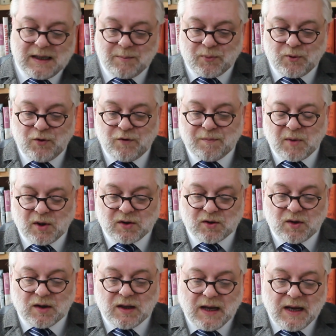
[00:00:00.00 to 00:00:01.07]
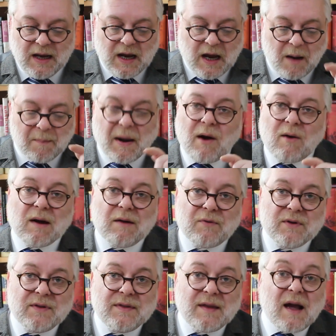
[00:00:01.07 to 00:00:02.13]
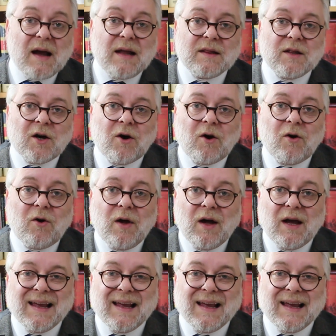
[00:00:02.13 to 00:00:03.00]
improved model. At power level 9 though,